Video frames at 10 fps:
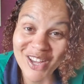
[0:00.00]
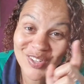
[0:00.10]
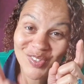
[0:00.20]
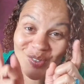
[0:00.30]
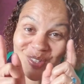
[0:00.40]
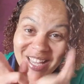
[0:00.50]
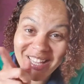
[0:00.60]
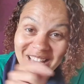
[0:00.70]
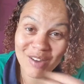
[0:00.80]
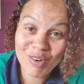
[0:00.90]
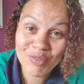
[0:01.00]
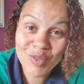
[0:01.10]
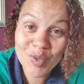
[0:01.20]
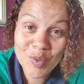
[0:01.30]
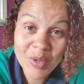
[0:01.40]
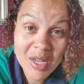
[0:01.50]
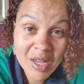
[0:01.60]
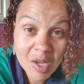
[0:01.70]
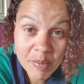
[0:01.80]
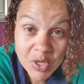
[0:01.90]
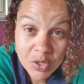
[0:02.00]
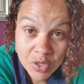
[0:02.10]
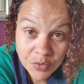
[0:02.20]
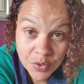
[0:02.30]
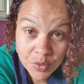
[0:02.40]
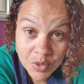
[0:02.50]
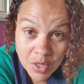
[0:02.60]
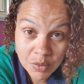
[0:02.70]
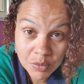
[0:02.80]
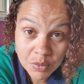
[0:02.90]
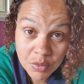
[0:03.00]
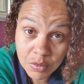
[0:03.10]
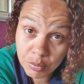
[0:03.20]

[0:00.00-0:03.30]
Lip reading: Do take care of you, because if you don't,